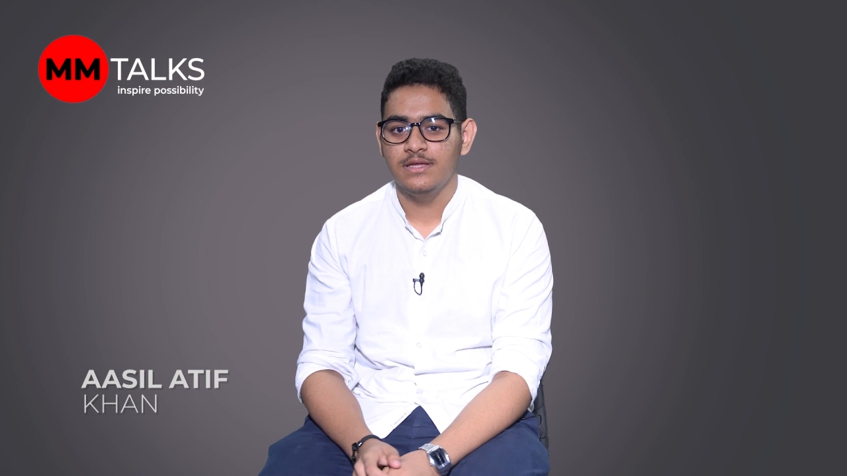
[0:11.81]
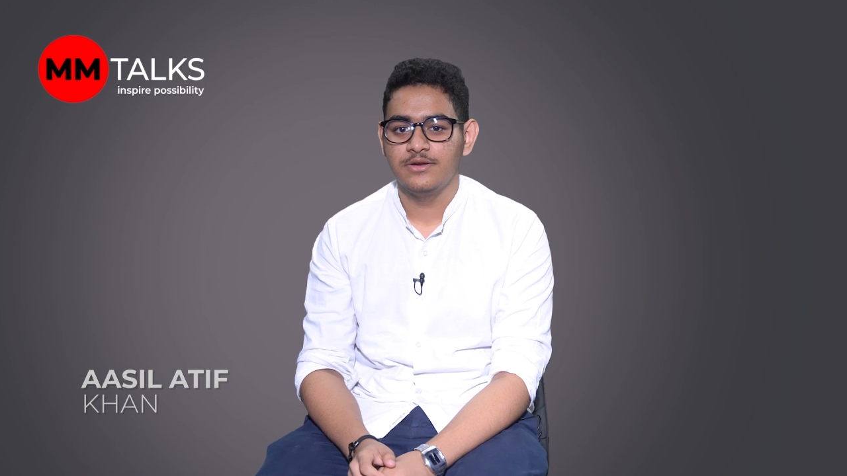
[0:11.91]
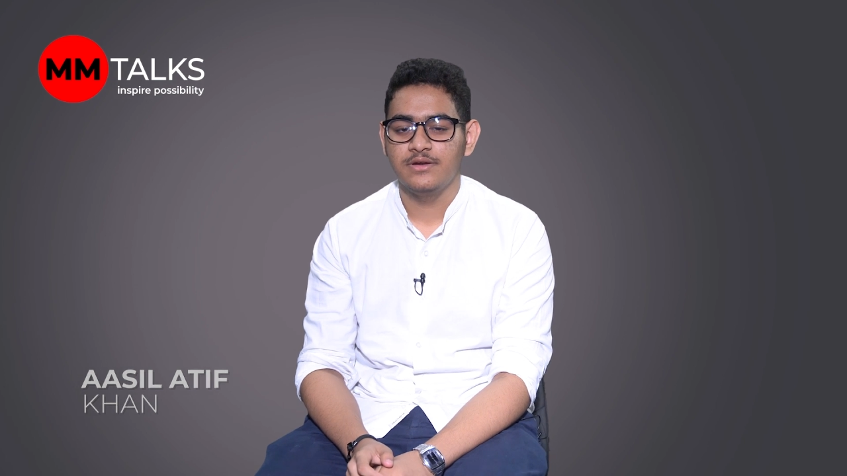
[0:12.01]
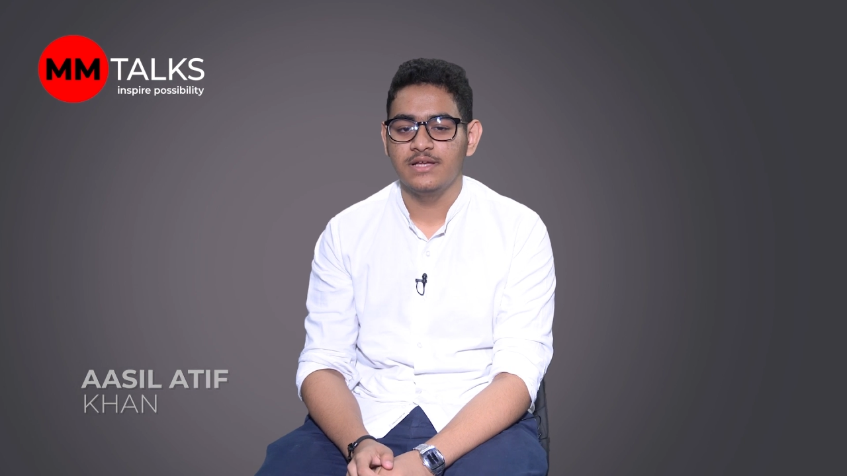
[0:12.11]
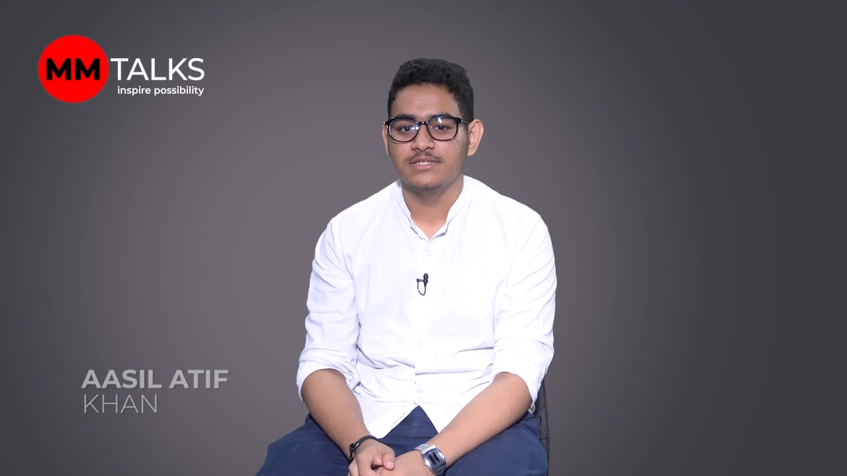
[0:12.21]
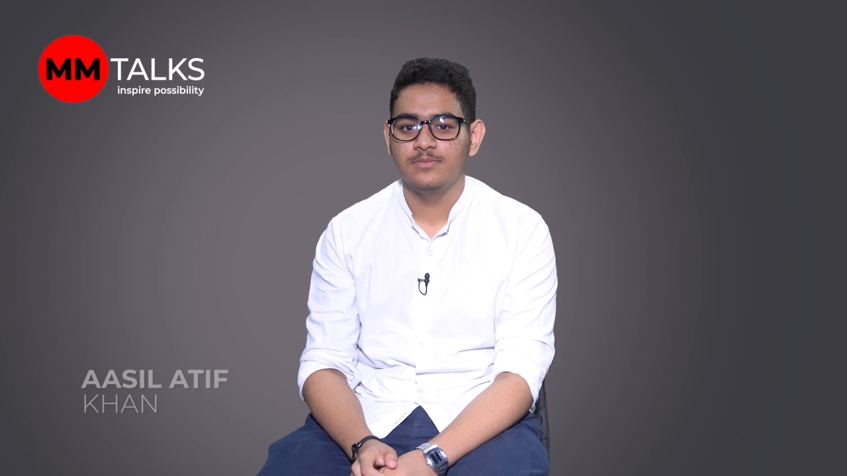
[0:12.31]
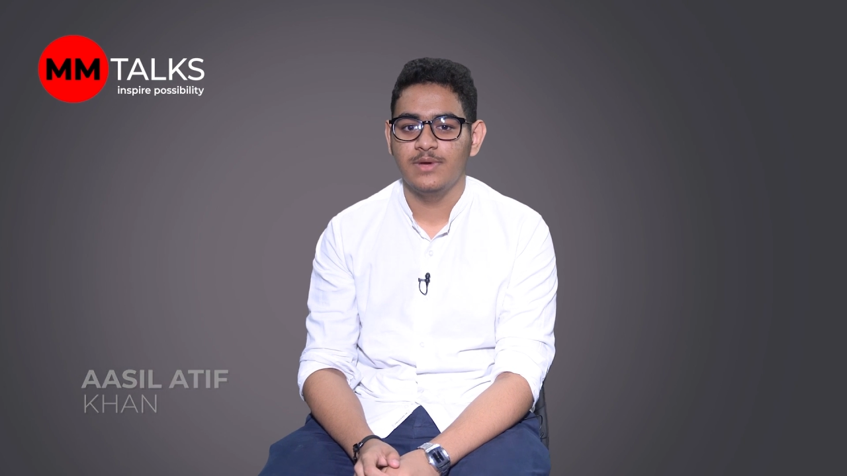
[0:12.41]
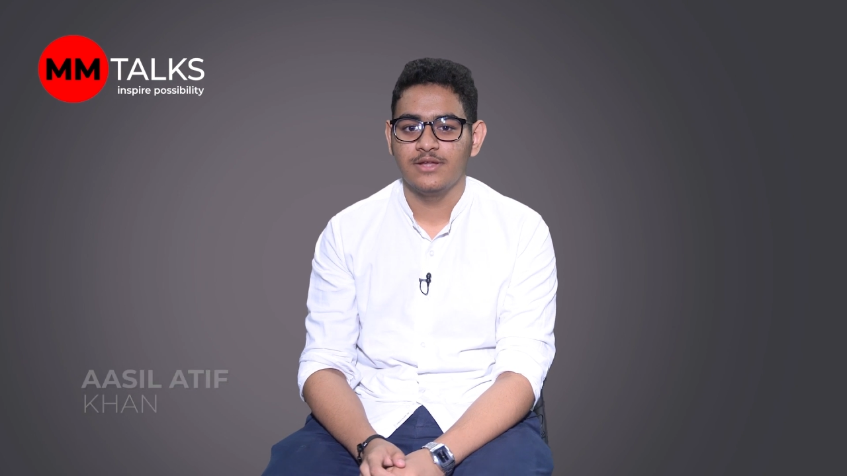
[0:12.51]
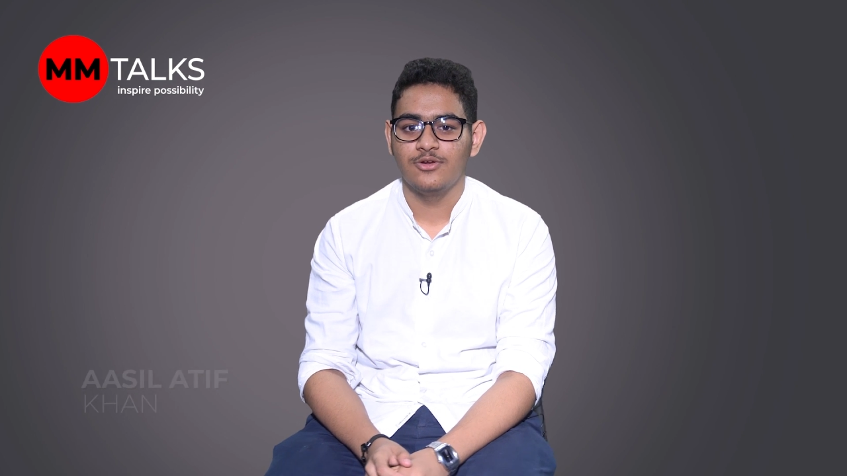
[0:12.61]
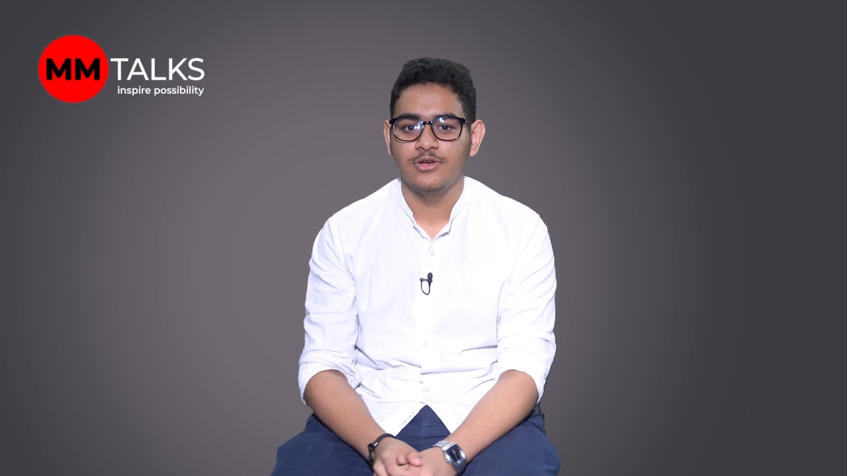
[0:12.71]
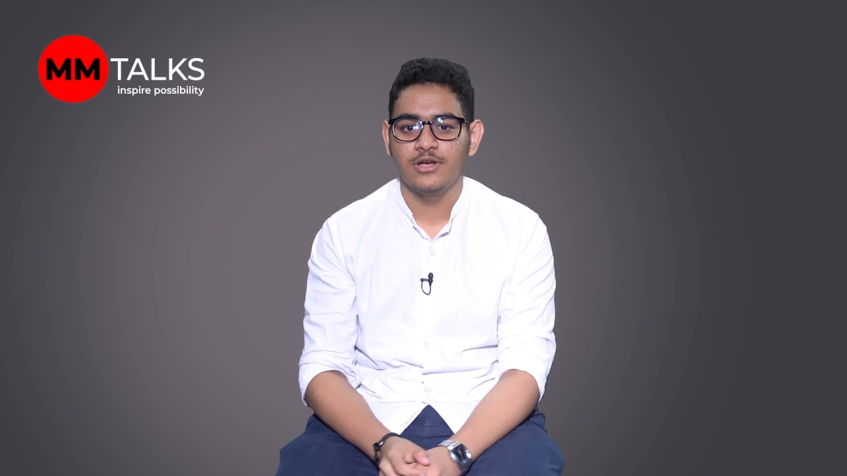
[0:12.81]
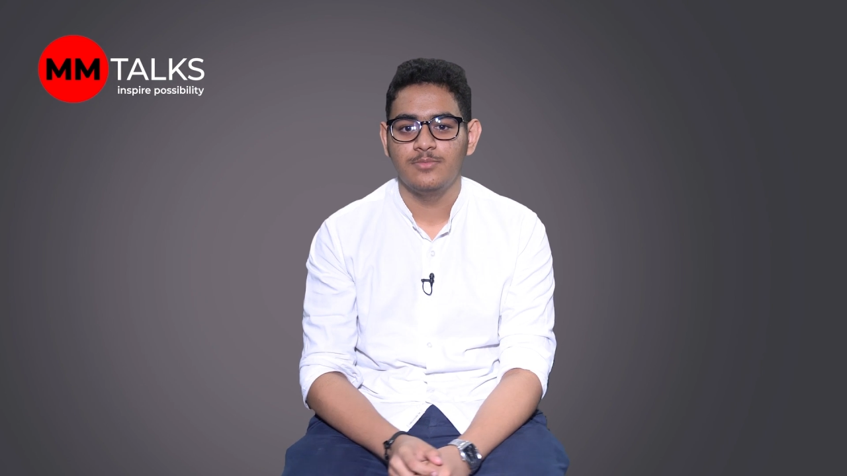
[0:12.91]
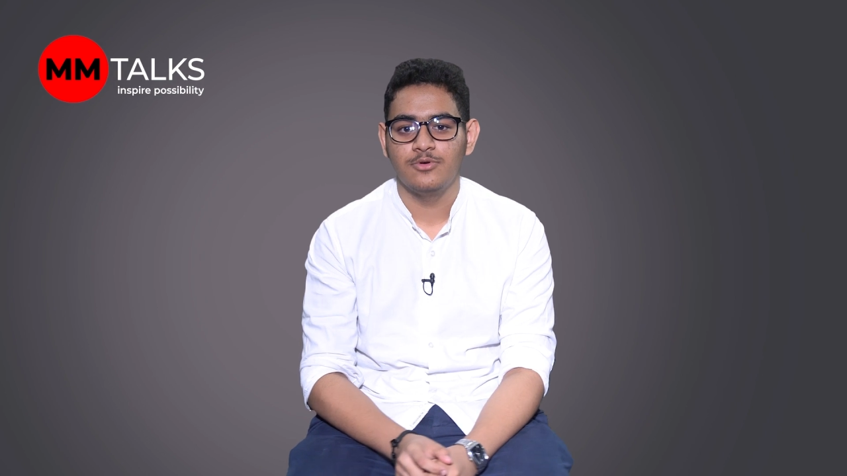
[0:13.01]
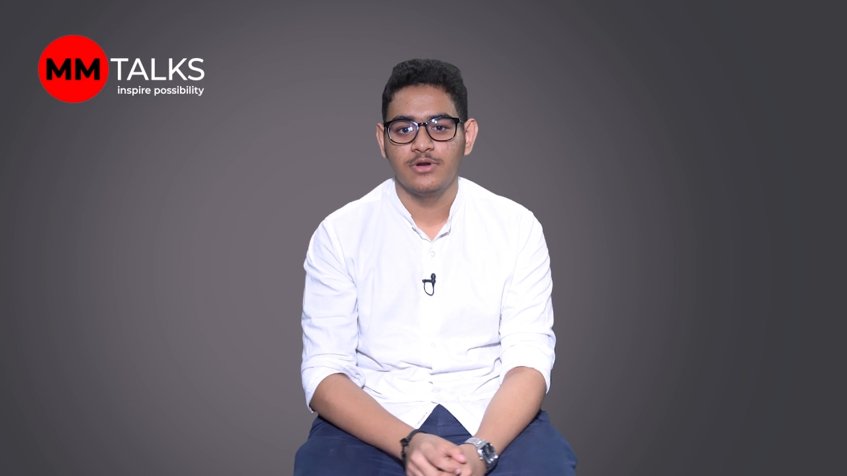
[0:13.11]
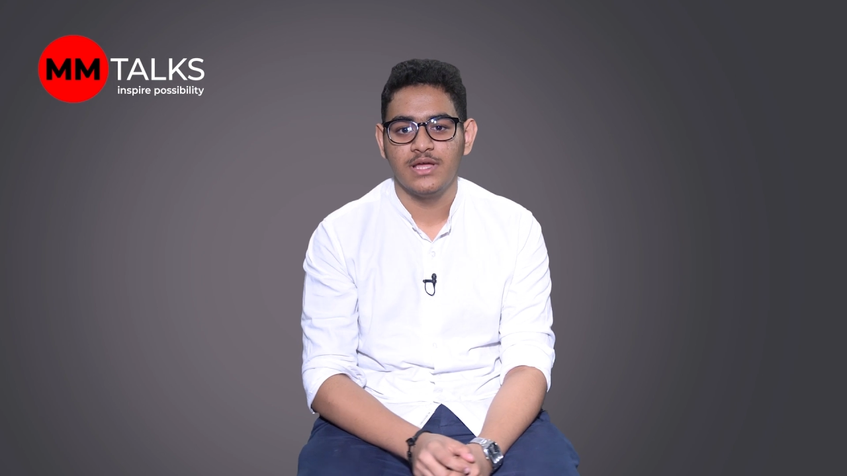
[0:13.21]
International
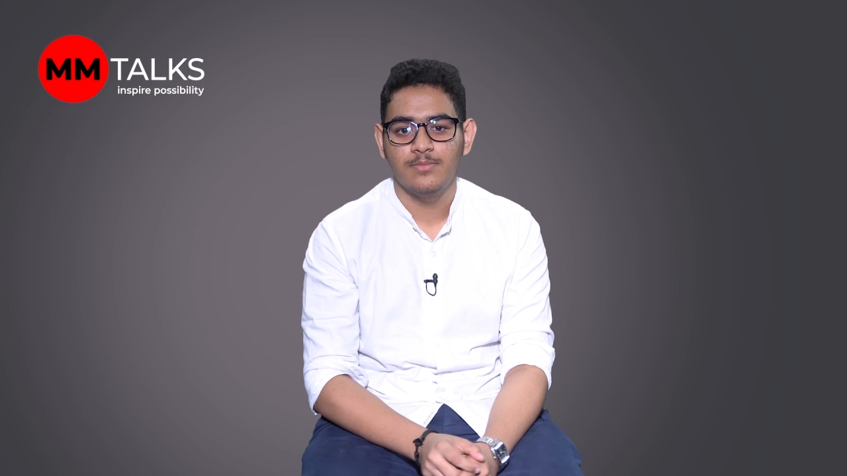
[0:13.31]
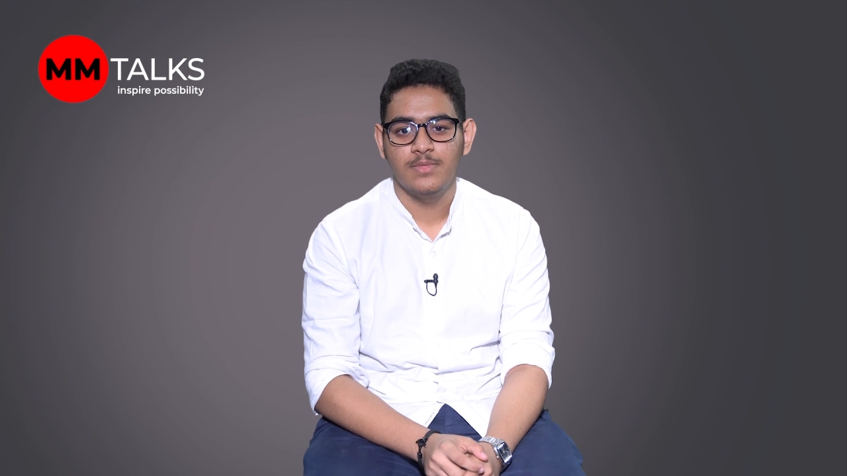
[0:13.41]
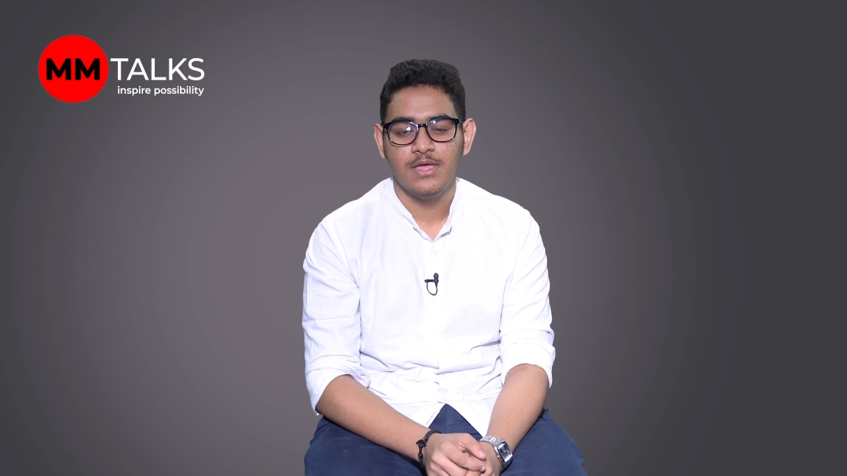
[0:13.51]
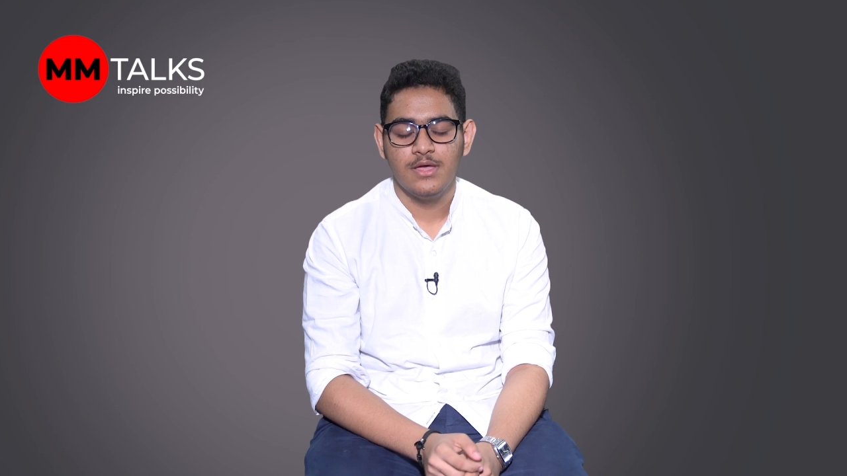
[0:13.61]
Baccalaureate program